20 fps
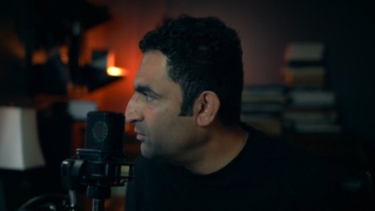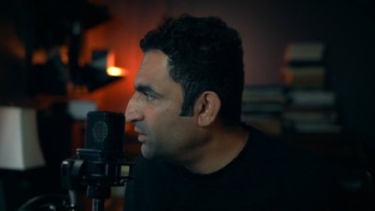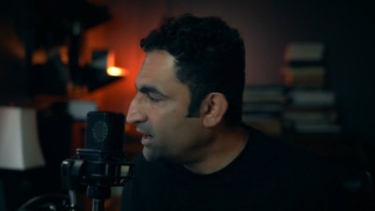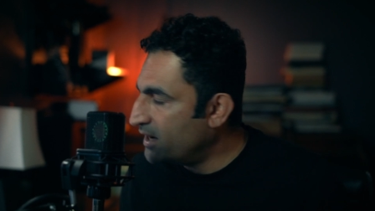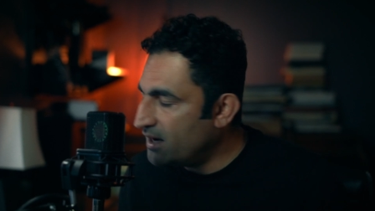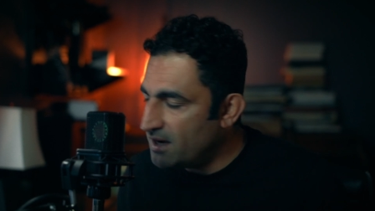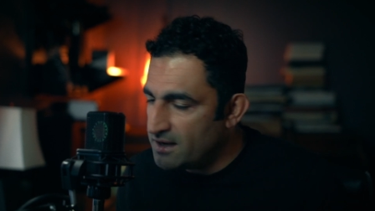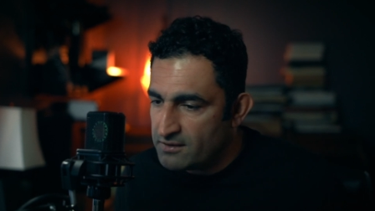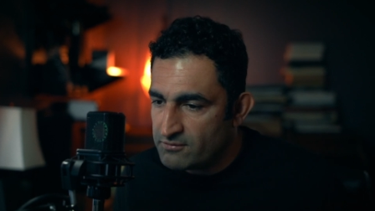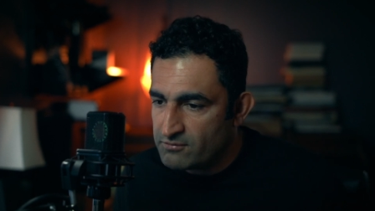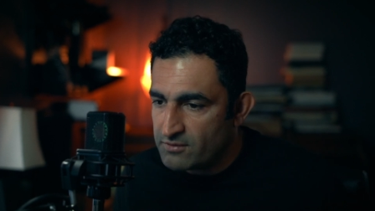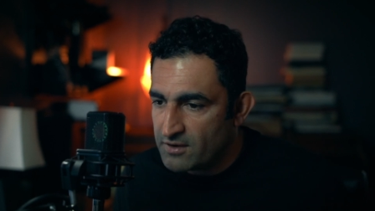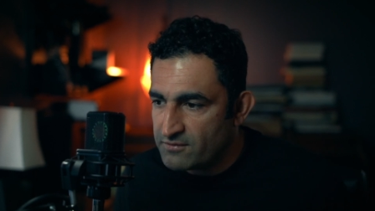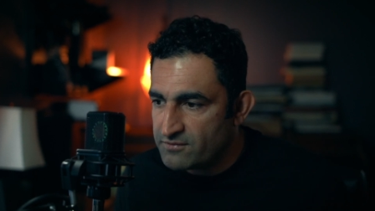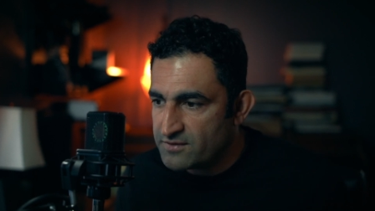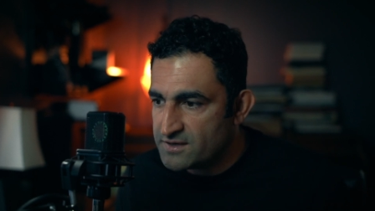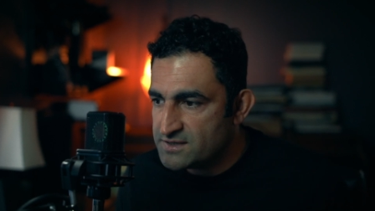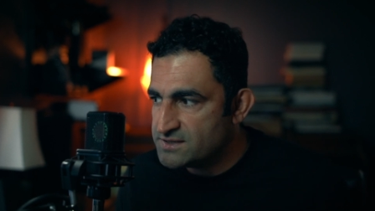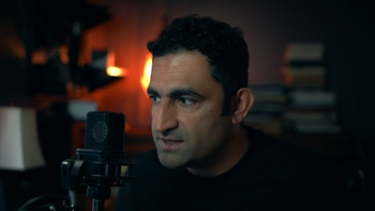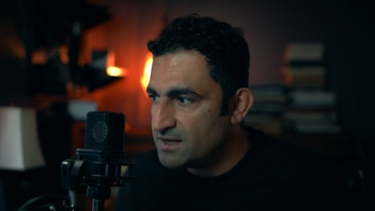what kind of
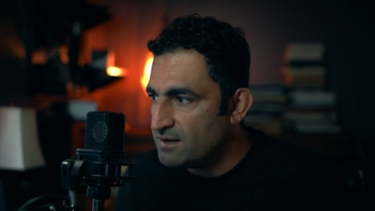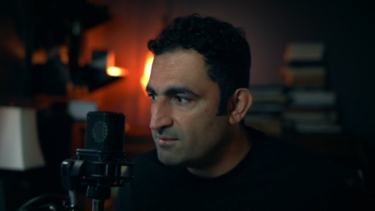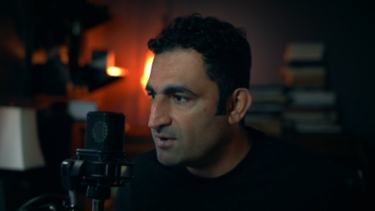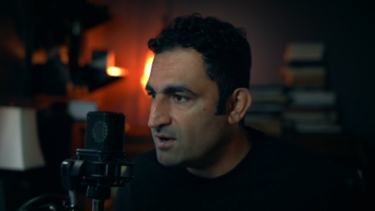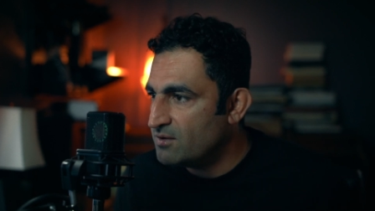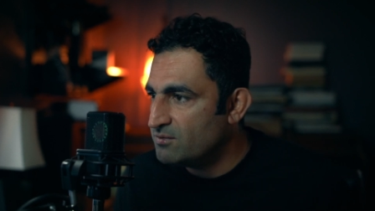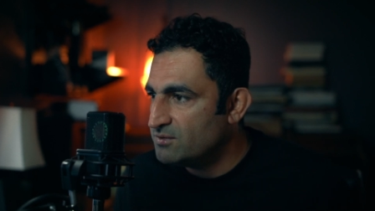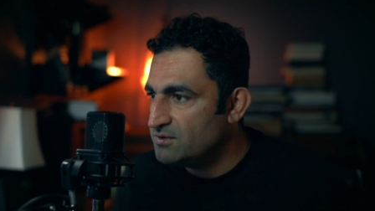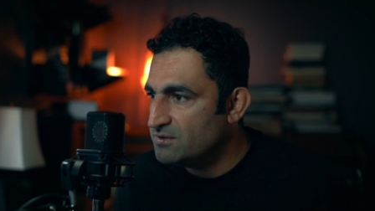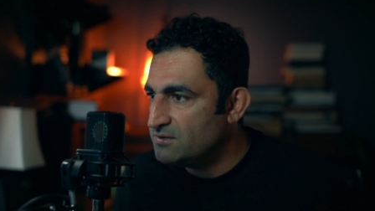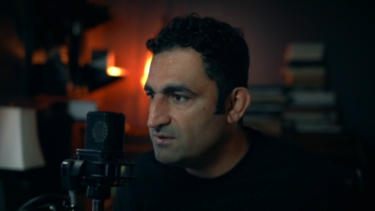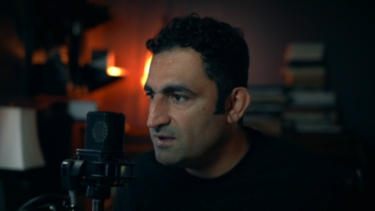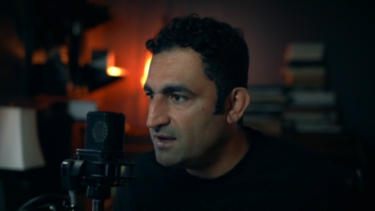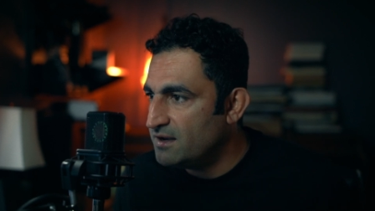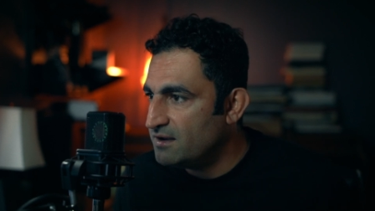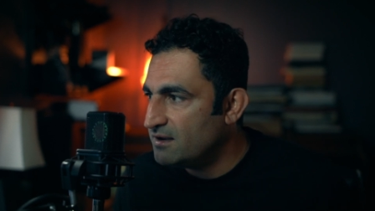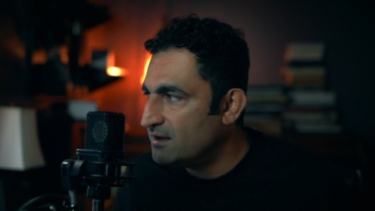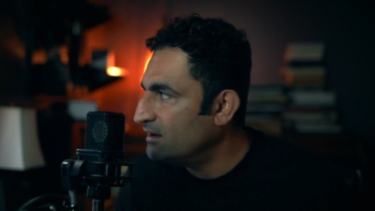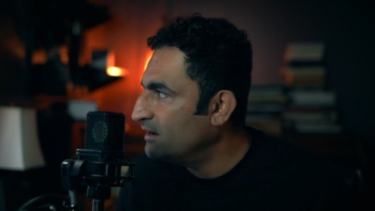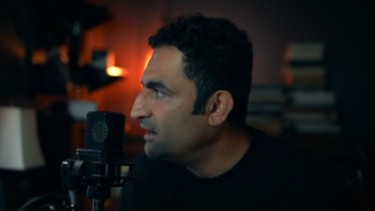reference I'm going to
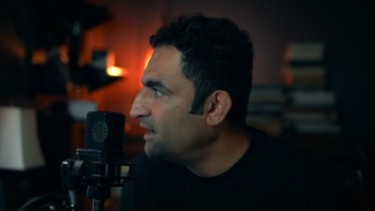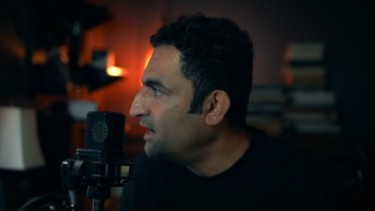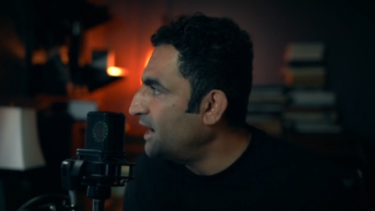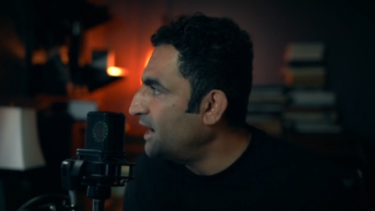take.